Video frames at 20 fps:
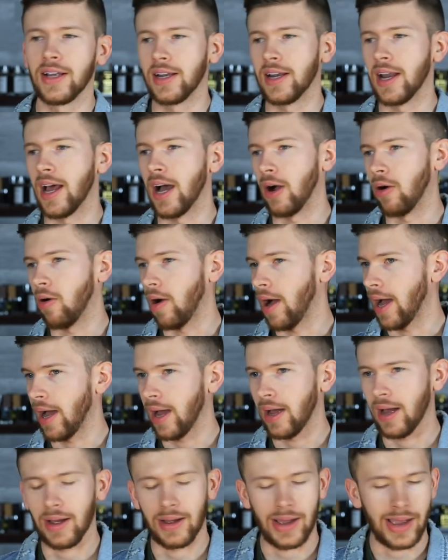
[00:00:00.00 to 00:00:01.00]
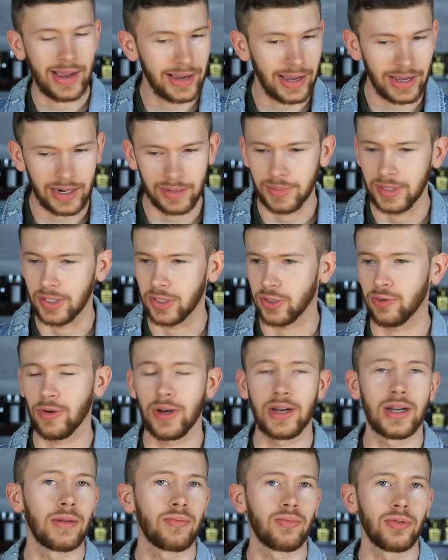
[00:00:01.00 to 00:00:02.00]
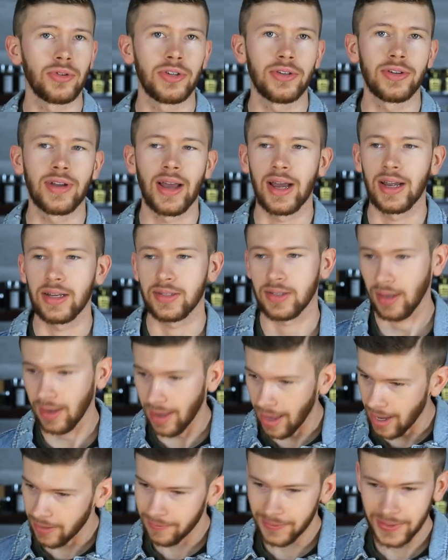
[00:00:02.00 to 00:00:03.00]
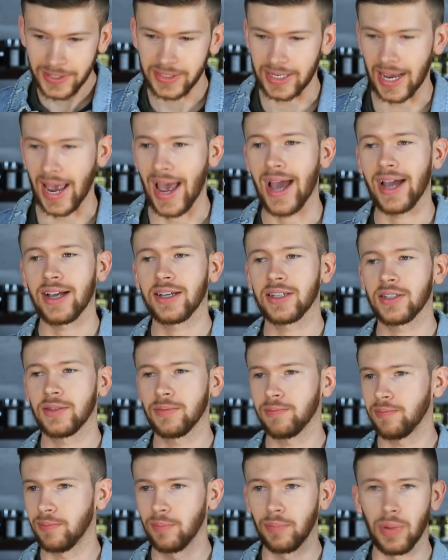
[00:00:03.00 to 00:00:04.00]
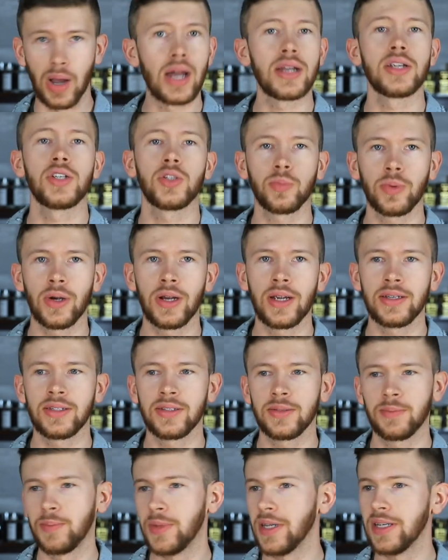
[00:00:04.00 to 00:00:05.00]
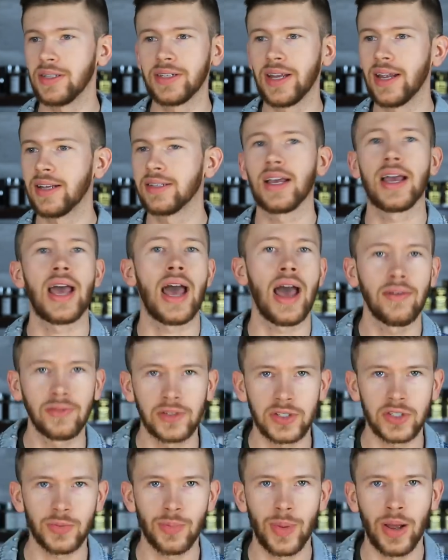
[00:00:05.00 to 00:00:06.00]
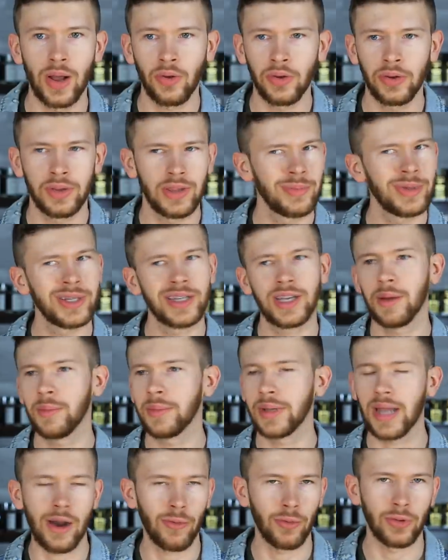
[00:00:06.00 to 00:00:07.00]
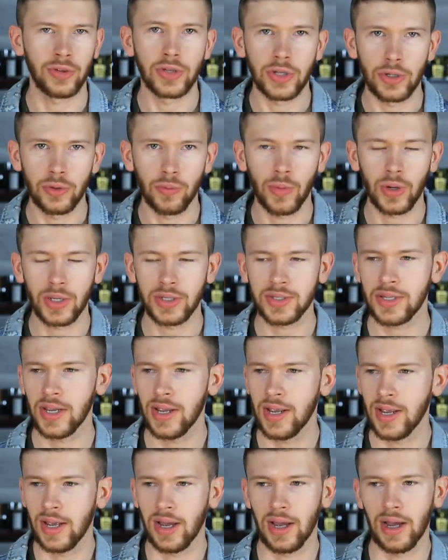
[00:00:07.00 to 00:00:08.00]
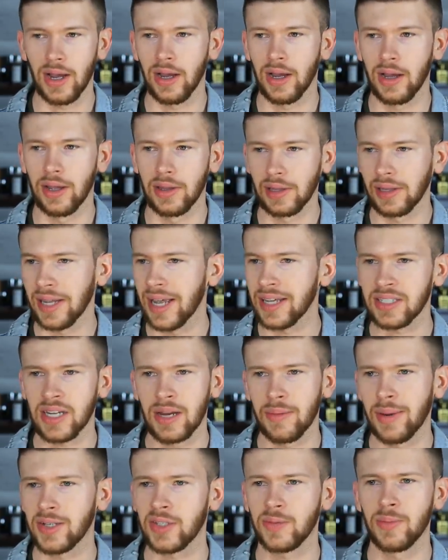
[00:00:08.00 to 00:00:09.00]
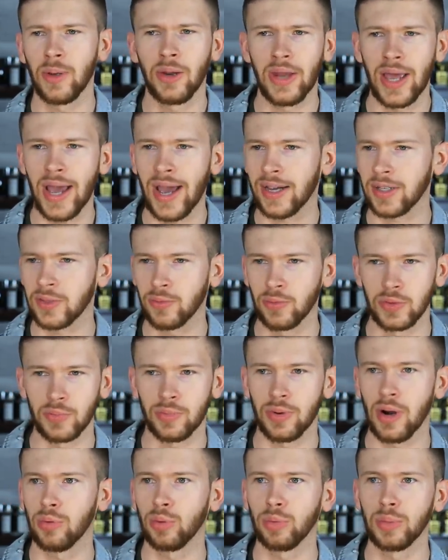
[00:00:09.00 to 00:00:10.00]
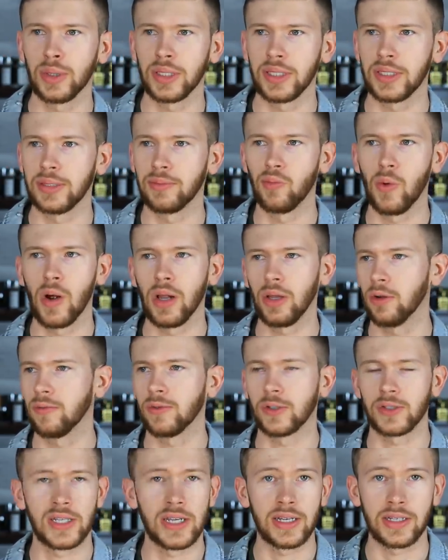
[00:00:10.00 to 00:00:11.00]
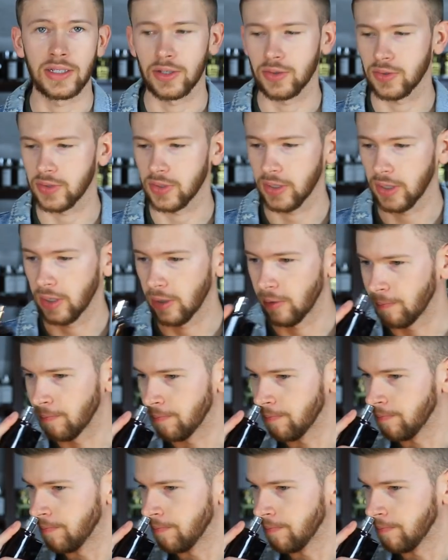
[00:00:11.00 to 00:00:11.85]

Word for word: Now, I, I gotta be straight up with you guys. A lot of these Axe body sprays these days I haven't smelled. They've been coming out with new ones. Uh, the last time I smelled Axe was probably well over 10 years ago.